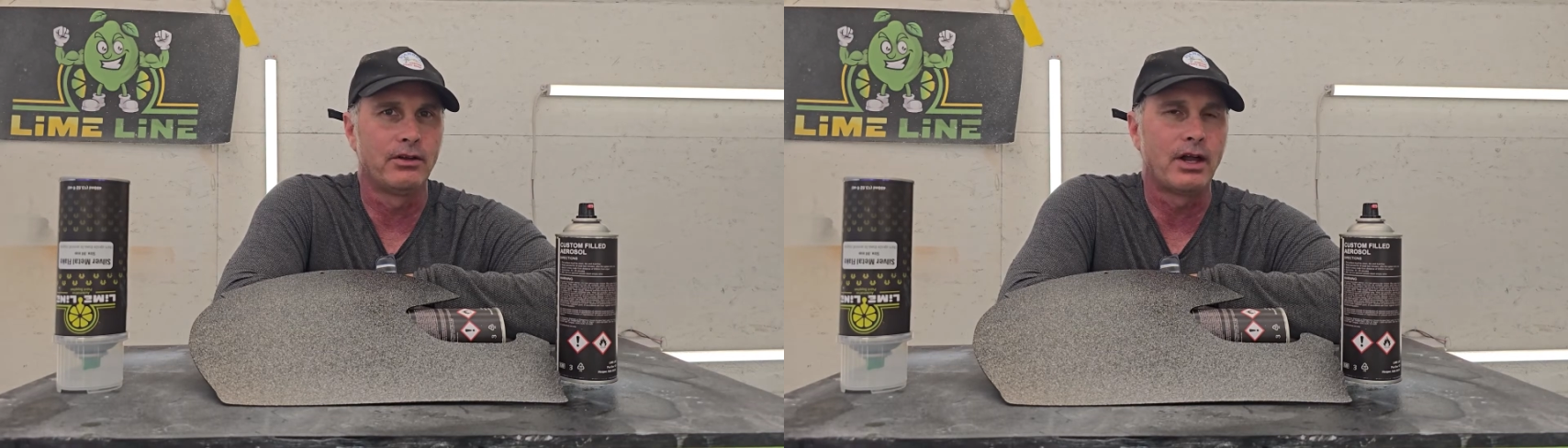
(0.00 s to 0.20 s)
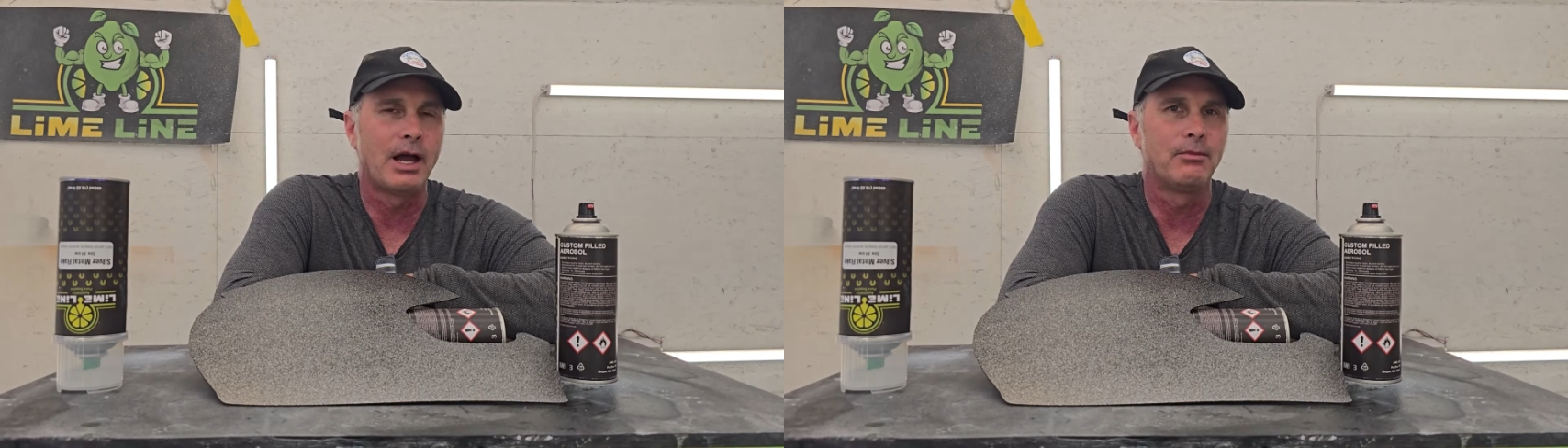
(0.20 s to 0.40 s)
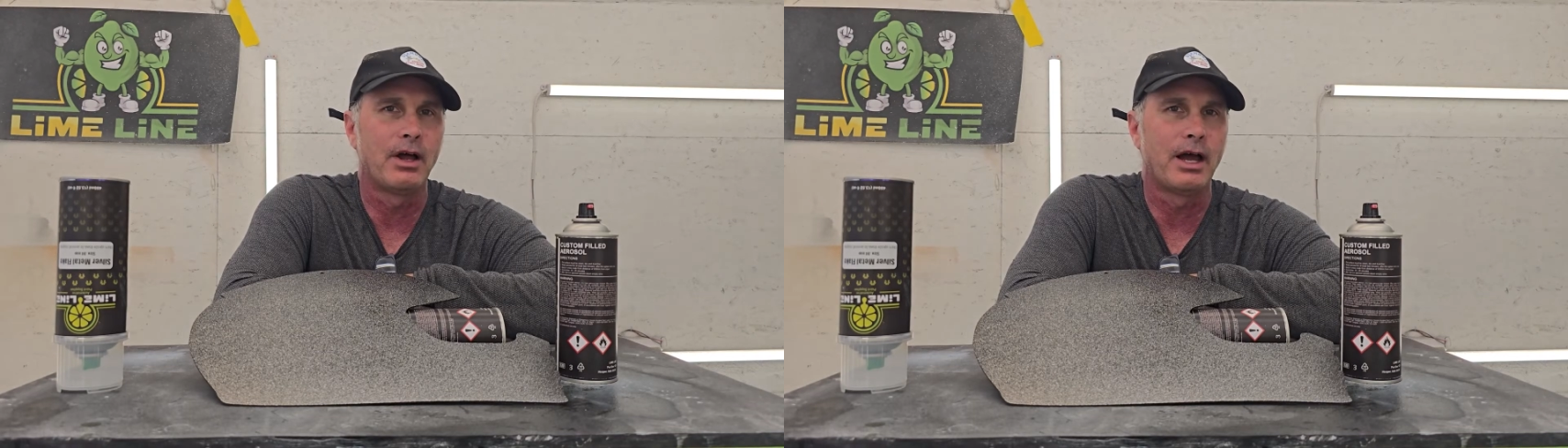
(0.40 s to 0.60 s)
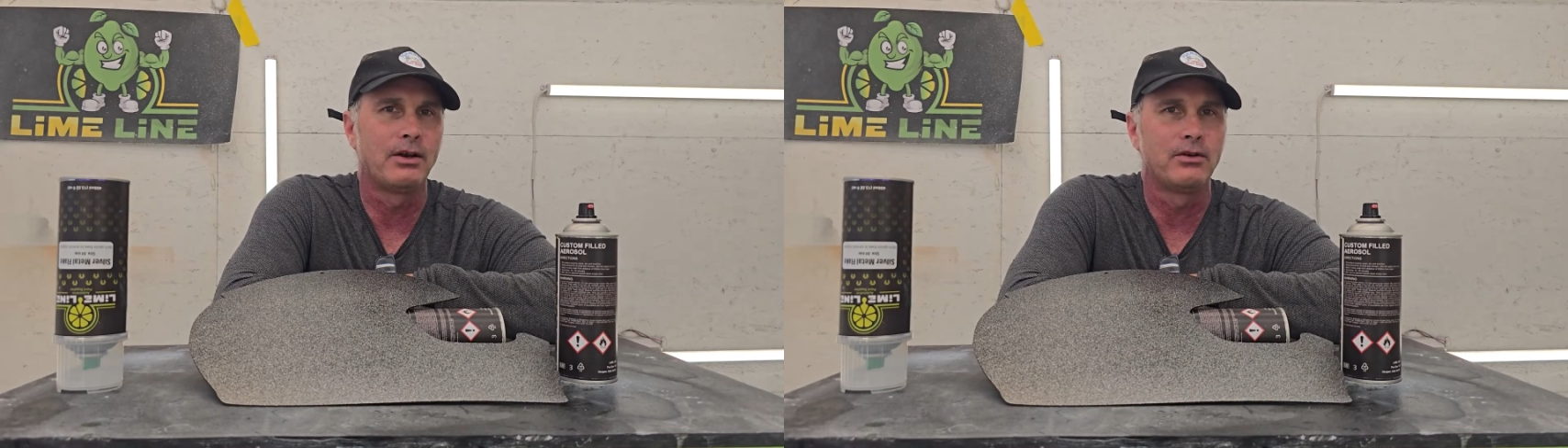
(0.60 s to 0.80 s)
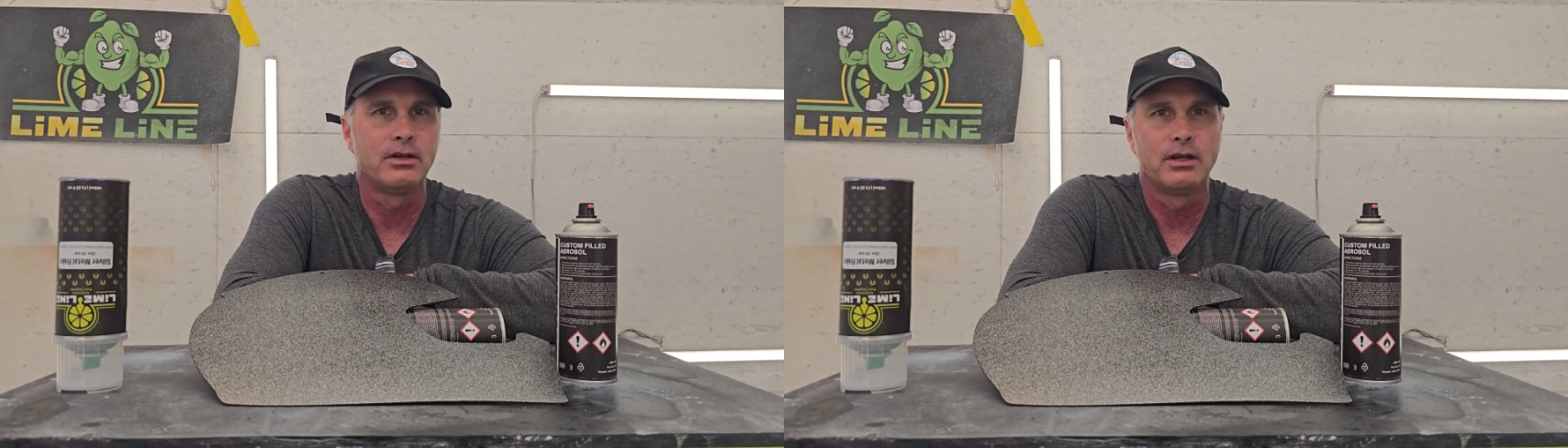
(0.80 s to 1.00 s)

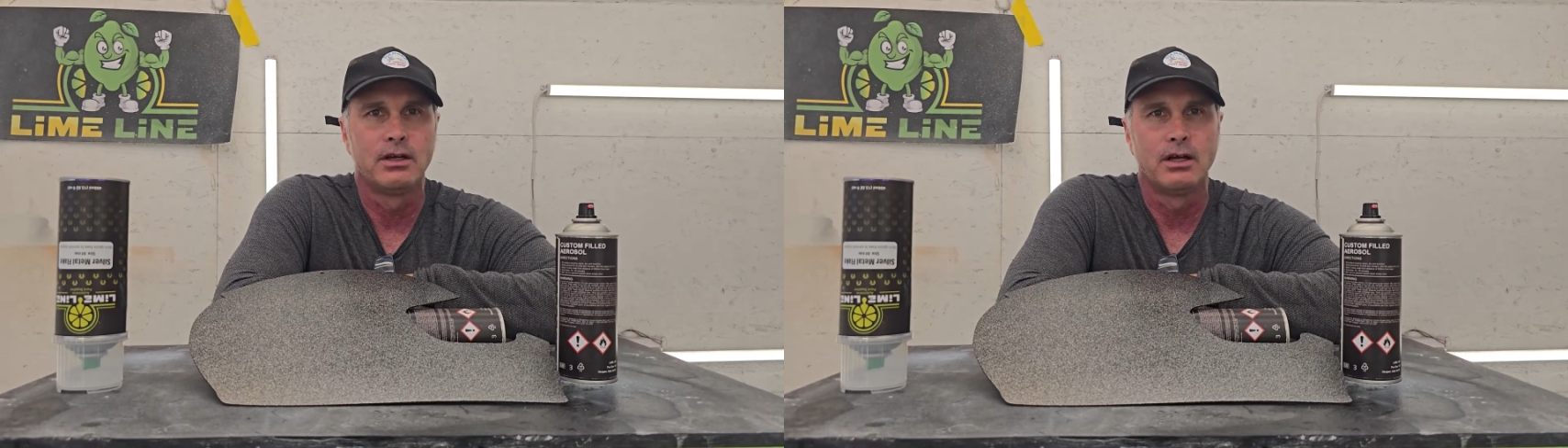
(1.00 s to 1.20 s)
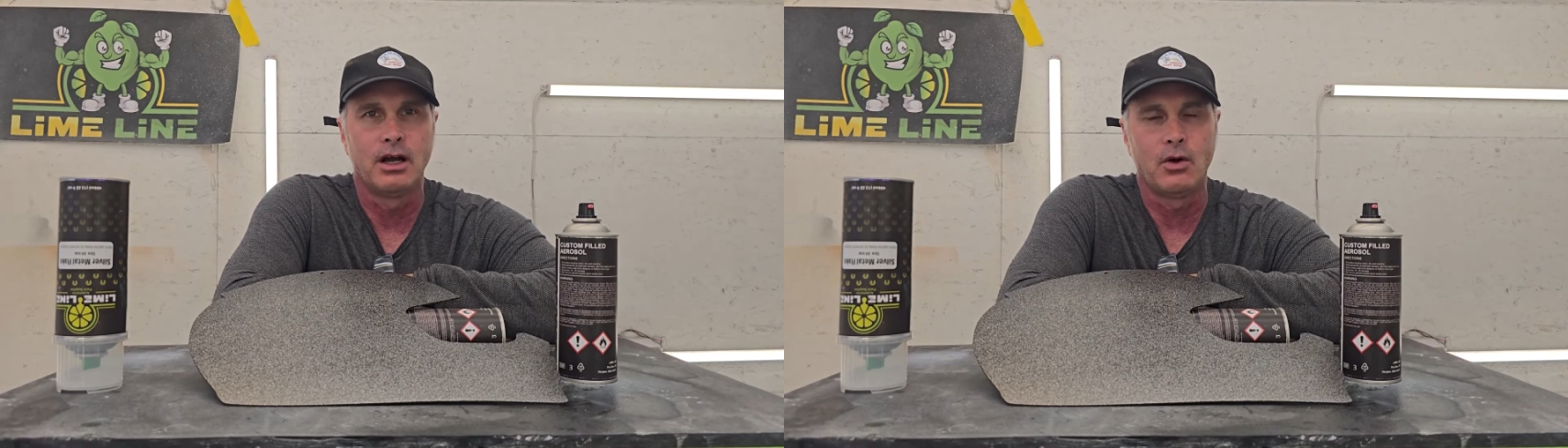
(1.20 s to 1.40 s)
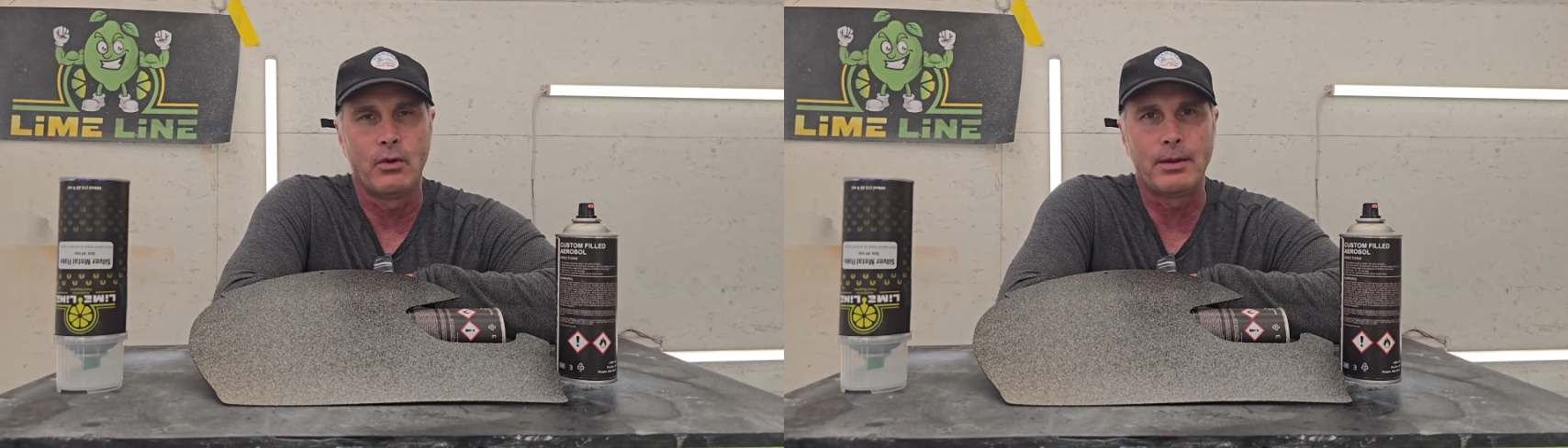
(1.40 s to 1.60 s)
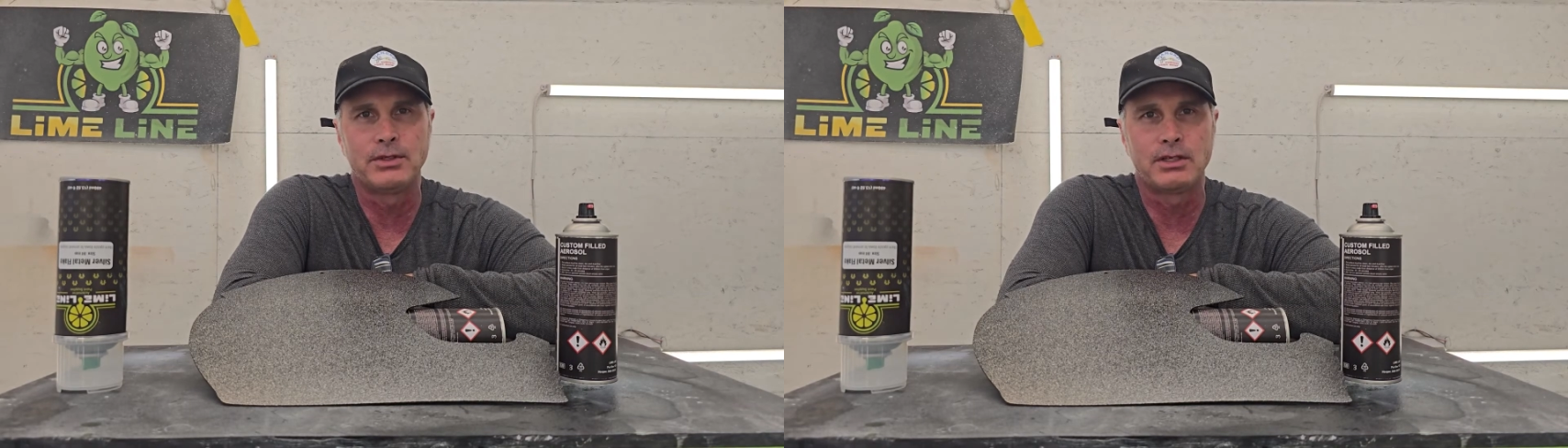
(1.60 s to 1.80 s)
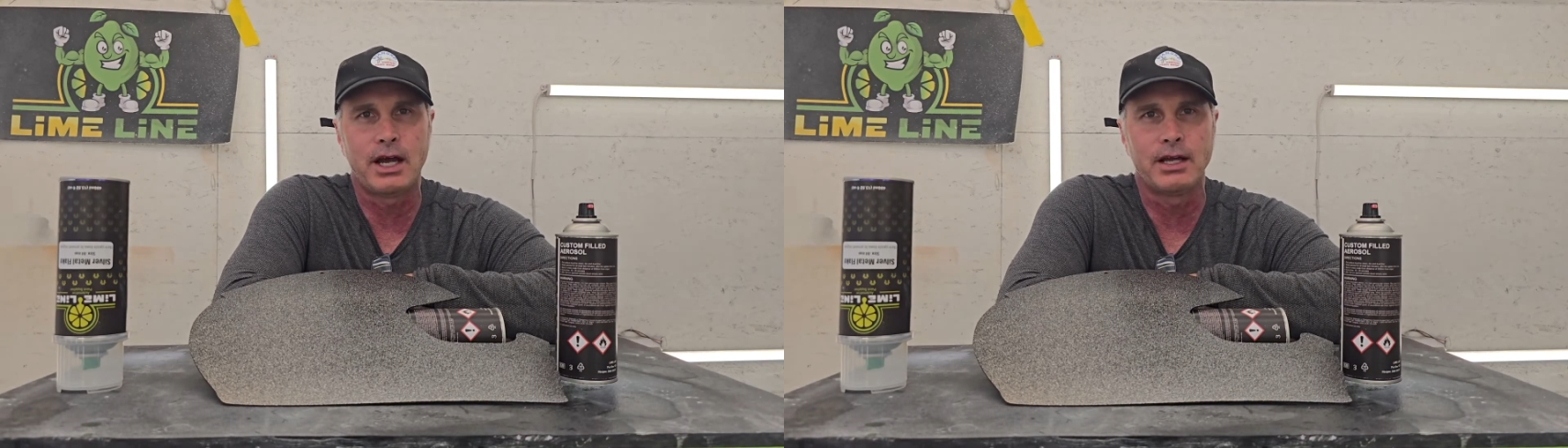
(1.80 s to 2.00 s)
Limeline
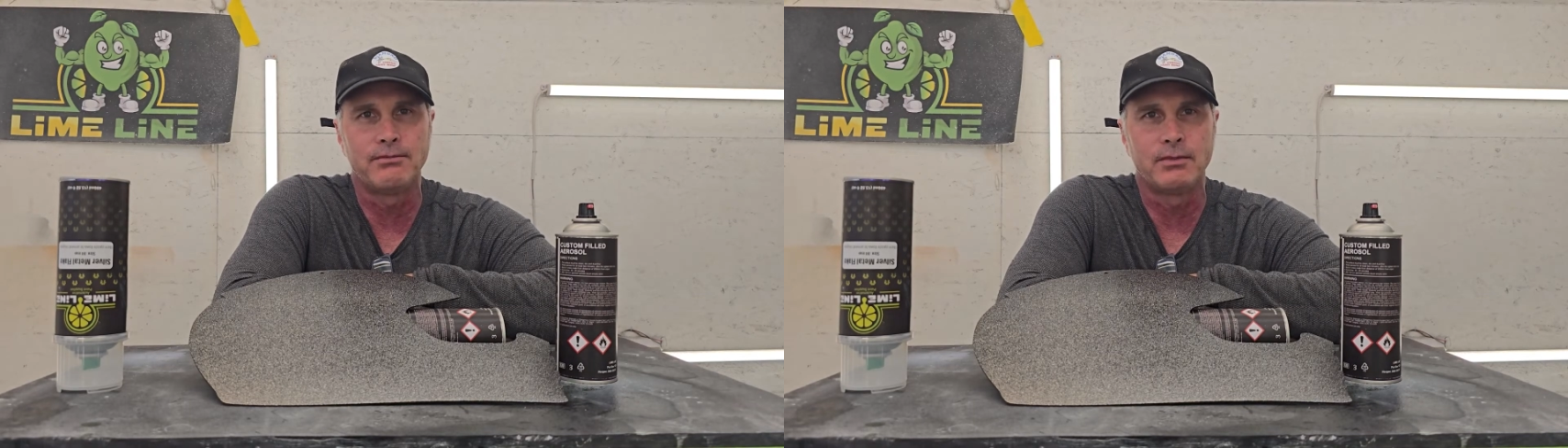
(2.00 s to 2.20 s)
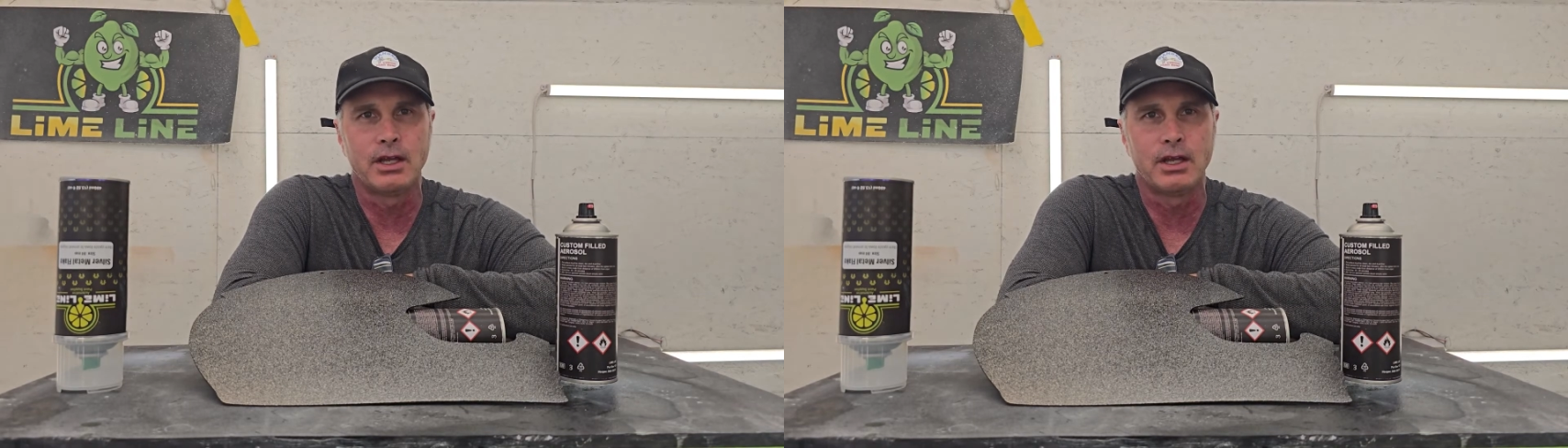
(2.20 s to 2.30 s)
website,